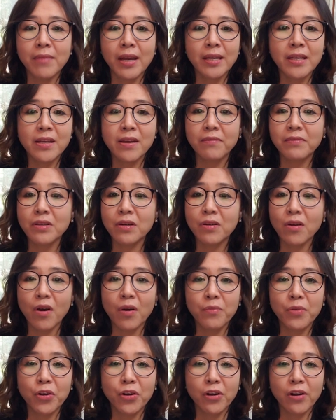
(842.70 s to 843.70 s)
many of the
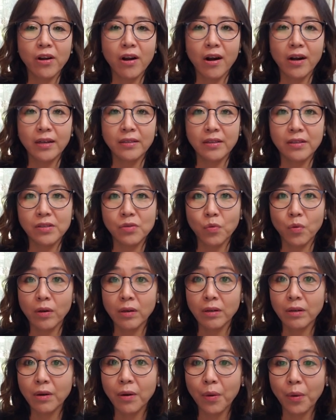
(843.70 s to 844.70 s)
community gardens were
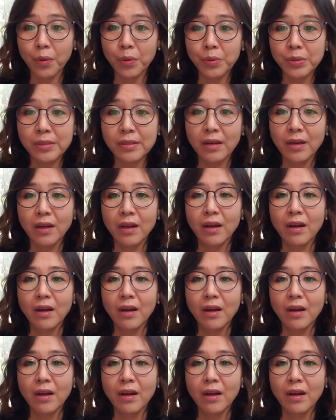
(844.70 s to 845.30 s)
closed